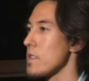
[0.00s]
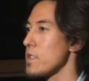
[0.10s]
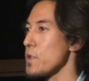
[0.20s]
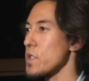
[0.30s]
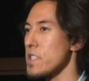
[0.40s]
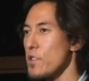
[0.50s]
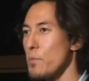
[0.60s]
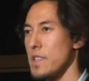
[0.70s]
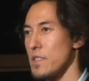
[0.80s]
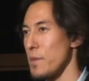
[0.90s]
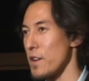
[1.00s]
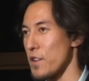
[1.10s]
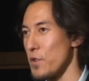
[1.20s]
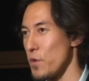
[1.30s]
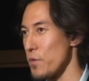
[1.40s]
There's still men in
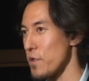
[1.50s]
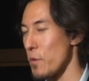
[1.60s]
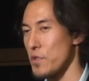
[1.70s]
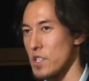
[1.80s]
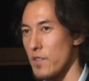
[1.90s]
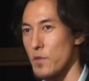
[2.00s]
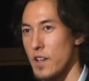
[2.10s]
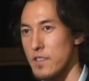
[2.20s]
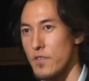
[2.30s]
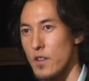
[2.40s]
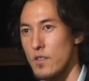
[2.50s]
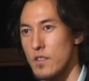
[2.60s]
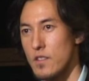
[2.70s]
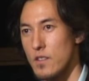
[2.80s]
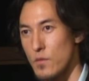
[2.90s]
America who don't think women should have the right to vote,
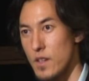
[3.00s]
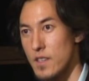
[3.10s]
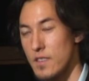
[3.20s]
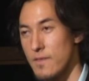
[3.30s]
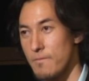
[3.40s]
right?